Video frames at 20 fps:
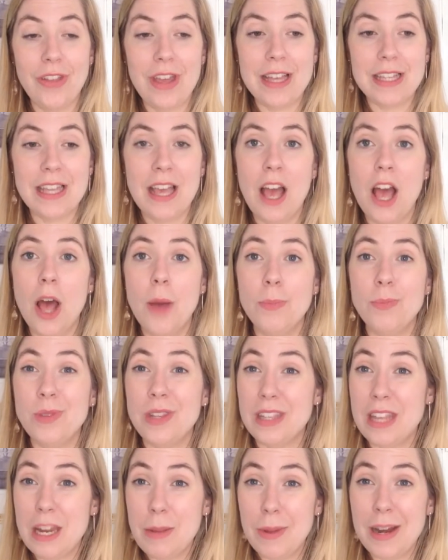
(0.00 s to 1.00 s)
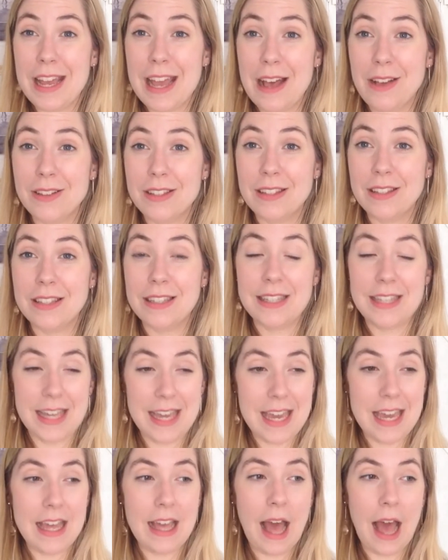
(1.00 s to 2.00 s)
this. Does anybody else
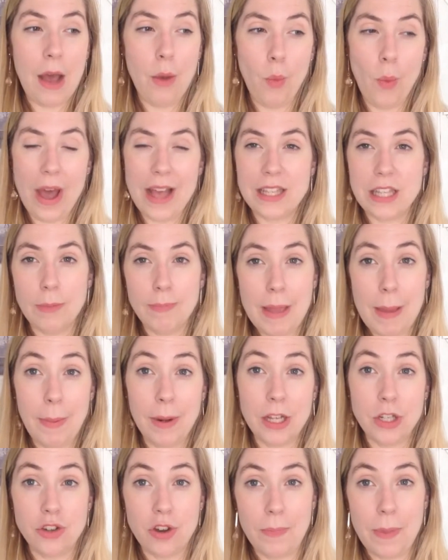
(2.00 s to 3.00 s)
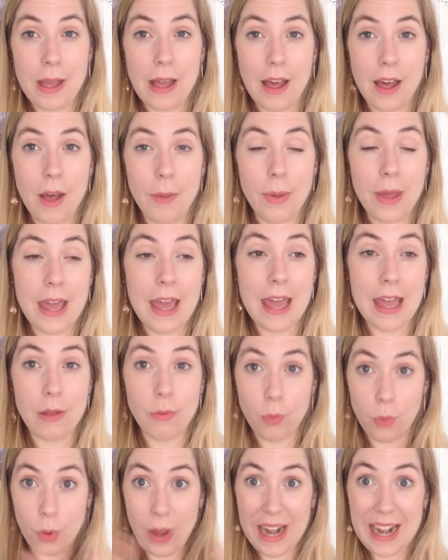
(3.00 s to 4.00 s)
see where some people are tripping up
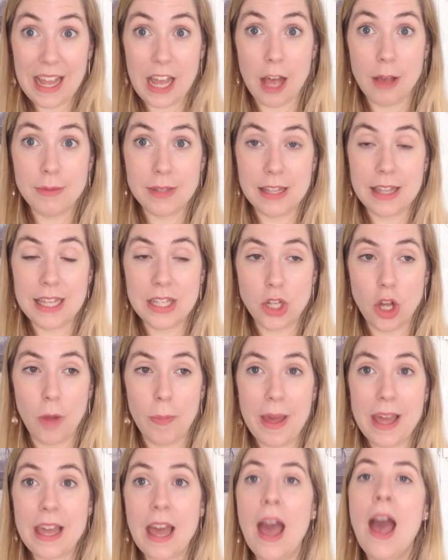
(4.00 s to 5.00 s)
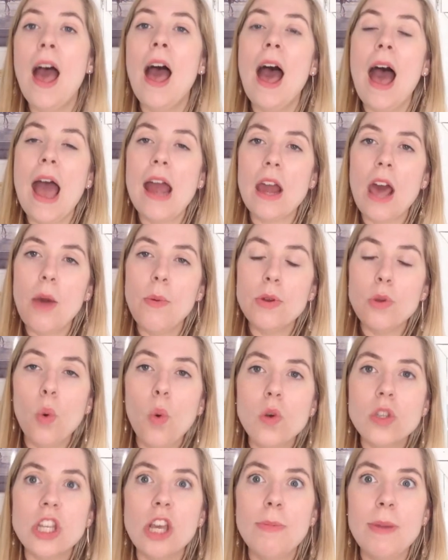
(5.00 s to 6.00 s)
when it comes to this topic? And I would
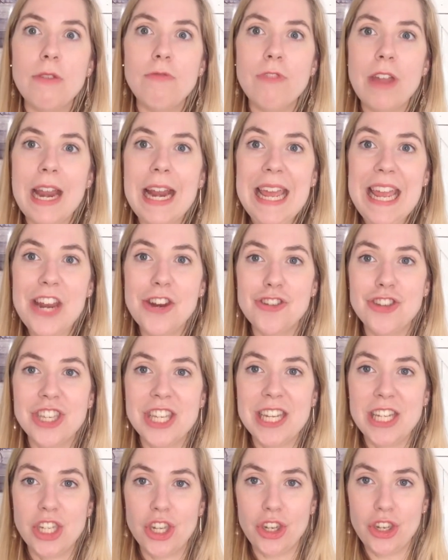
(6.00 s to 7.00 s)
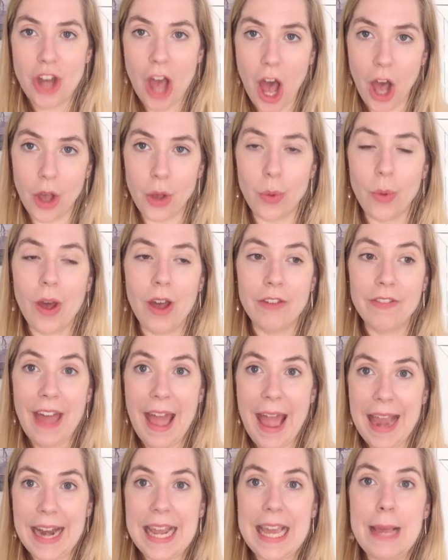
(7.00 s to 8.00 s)
also be really interested to know of
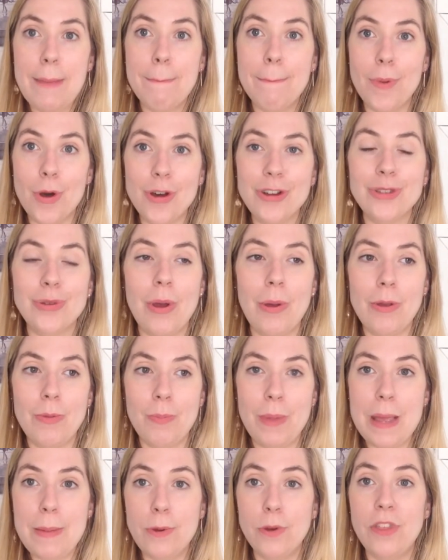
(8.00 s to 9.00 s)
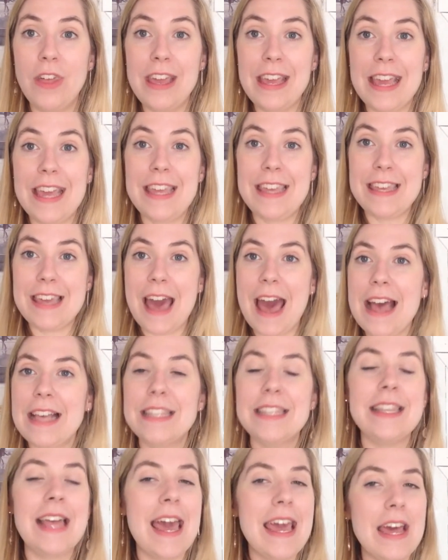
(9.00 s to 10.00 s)
any books where people think,
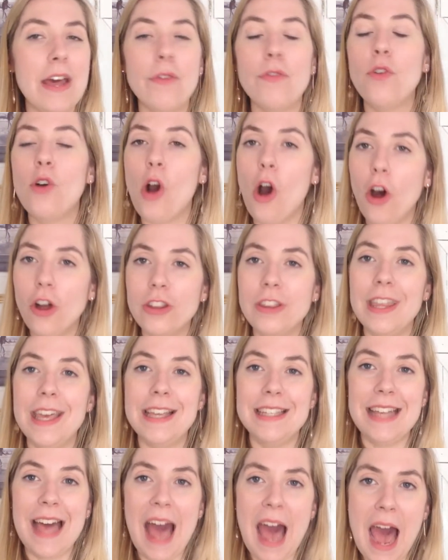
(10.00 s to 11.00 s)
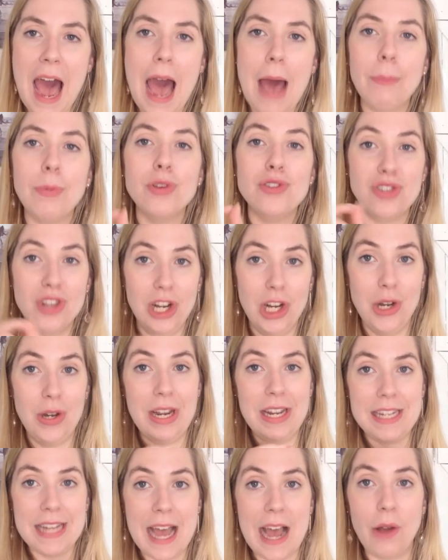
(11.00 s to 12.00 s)
yes, they have got this
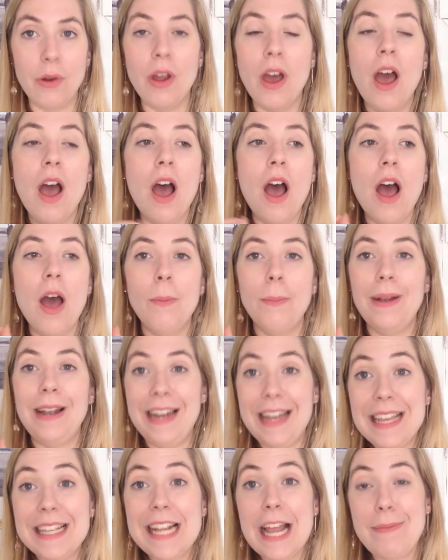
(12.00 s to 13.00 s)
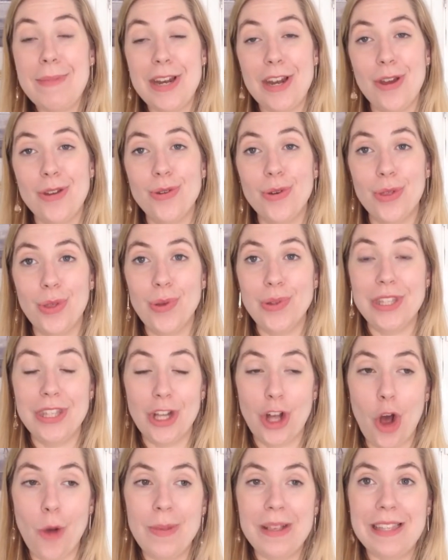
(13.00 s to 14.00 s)
absolutely down. Please let me know your thoughts in
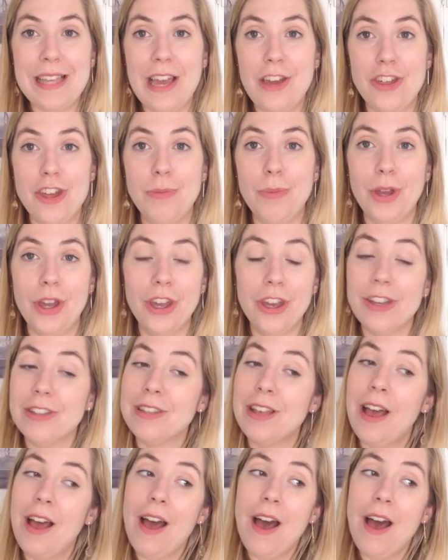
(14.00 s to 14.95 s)
the comment section, because